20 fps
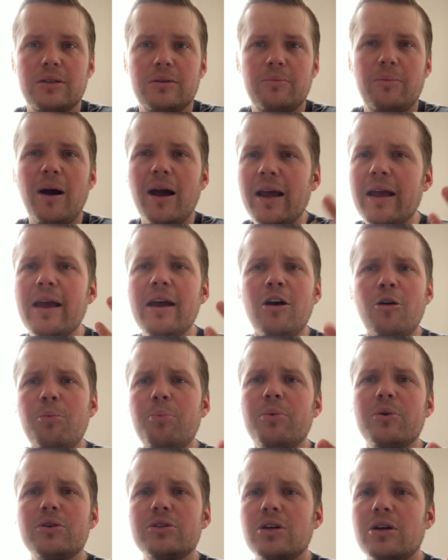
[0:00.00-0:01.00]
my
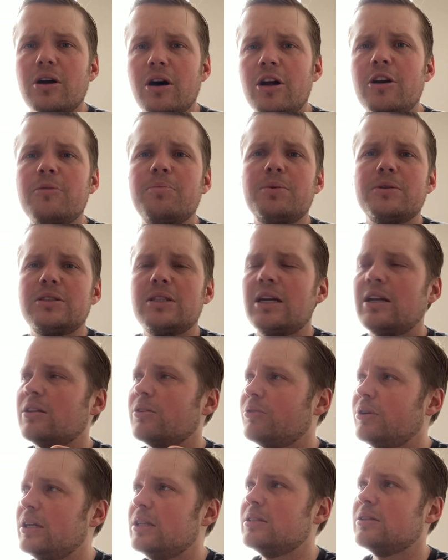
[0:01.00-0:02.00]
helpers are 100% of
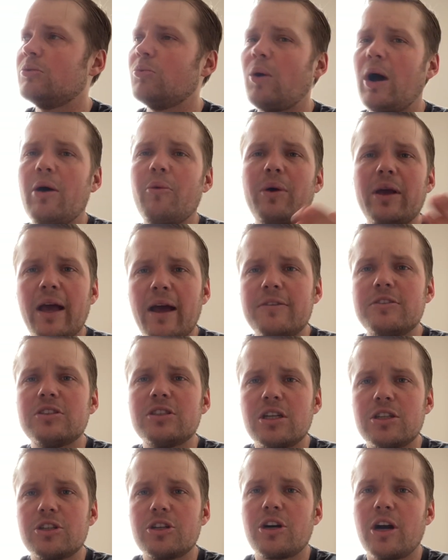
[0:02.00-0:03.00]
the reason why we have
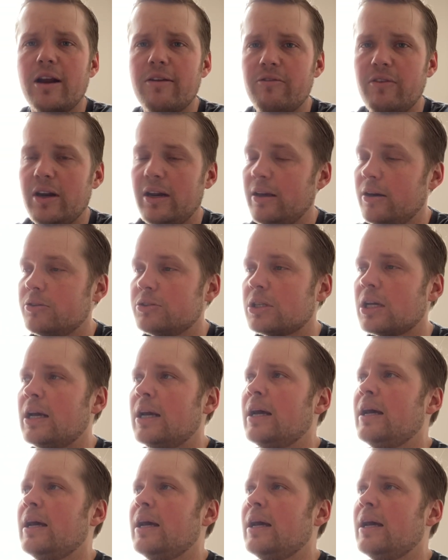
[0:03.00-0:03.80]
such great videos